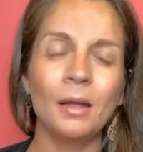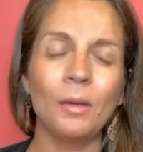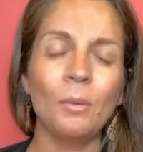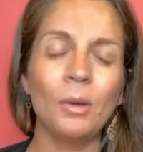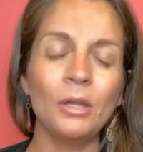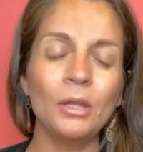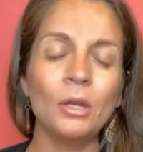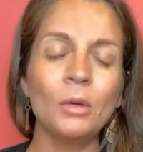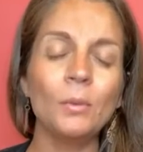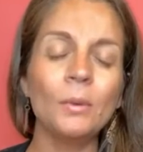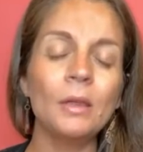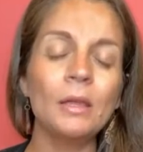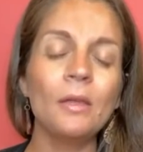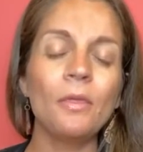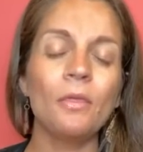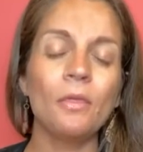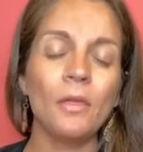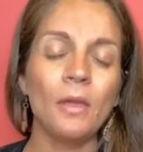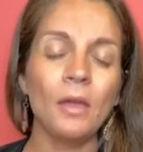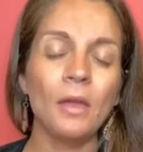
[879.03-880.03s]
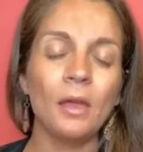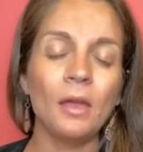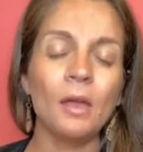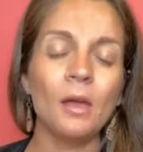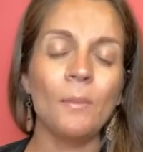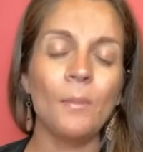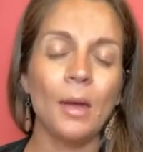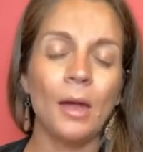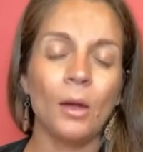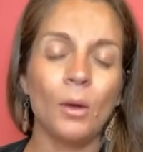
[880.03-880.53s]
I want you to really
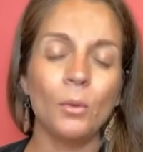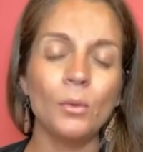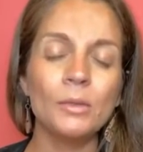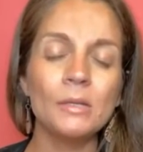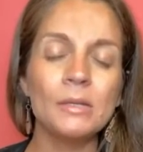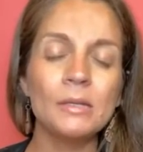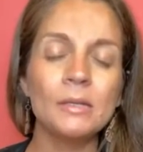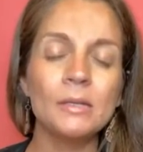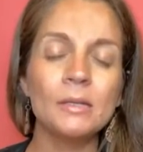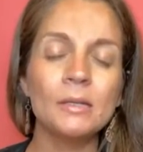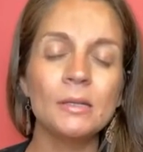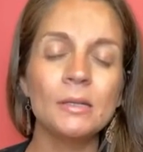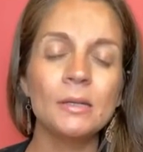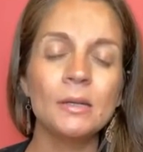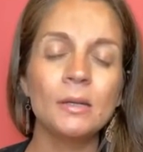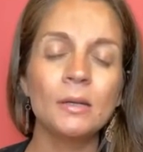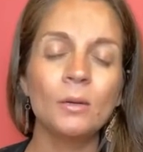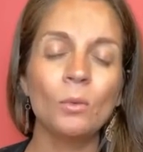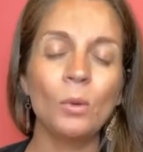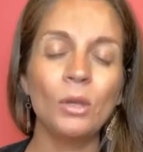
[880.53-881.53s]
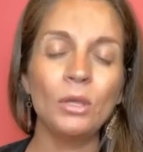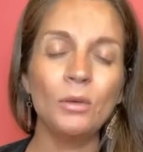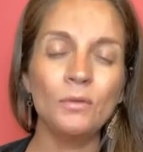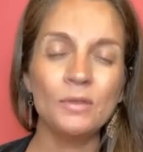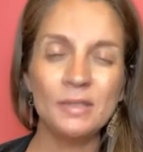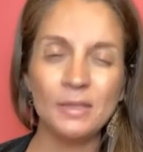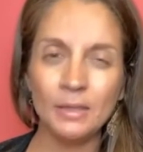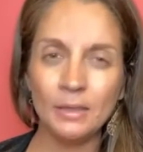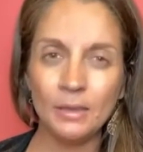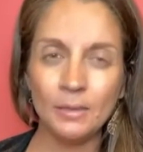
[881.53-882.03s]
think about when
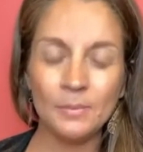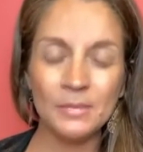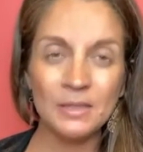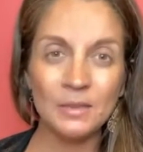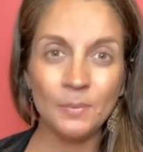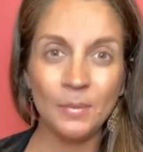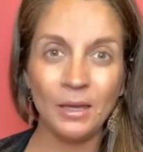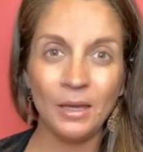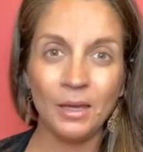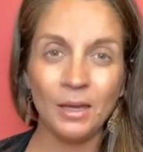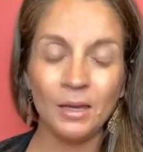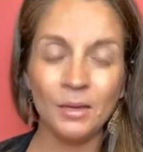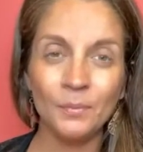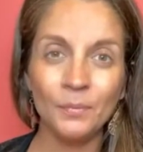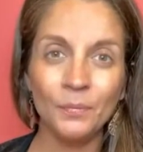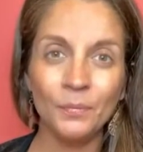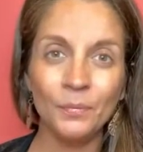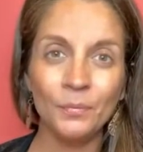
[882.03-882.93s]
you've seen them speak.